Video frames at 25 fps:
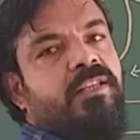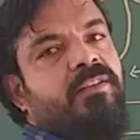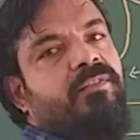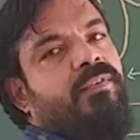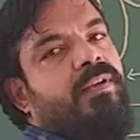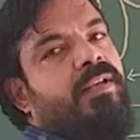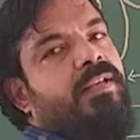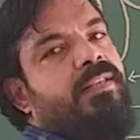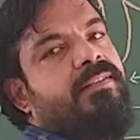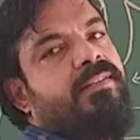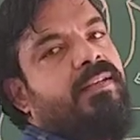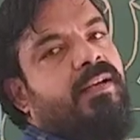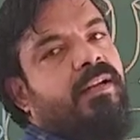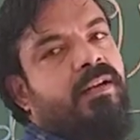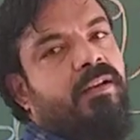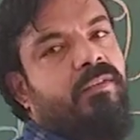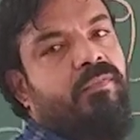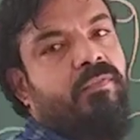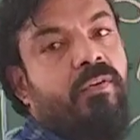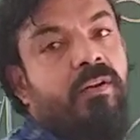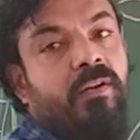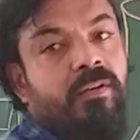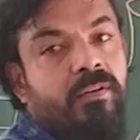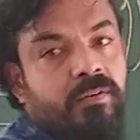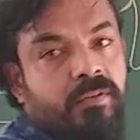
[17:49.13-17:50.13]
and veins are
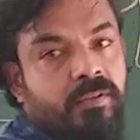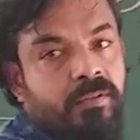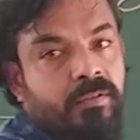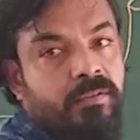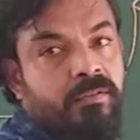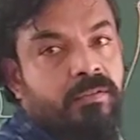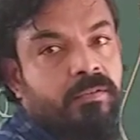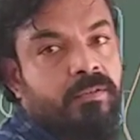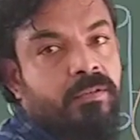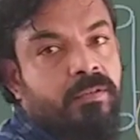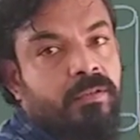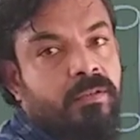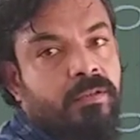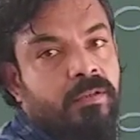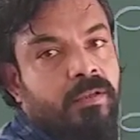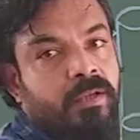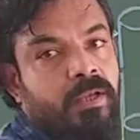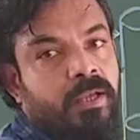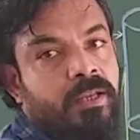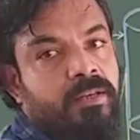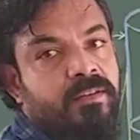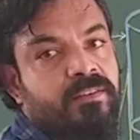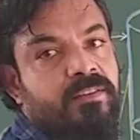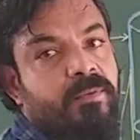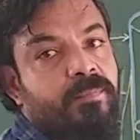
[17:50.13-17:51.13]
different
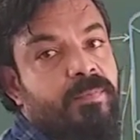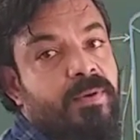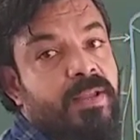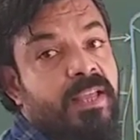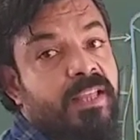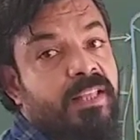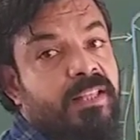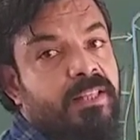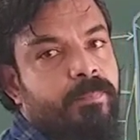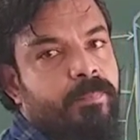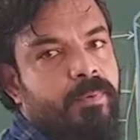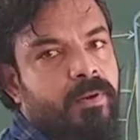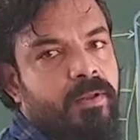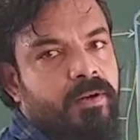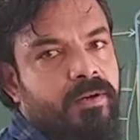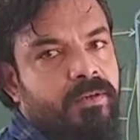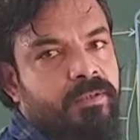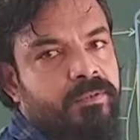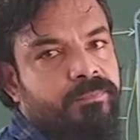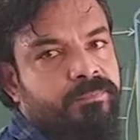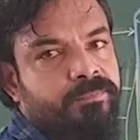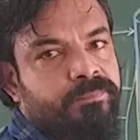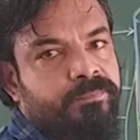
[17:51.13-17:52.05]
in supplying the blood.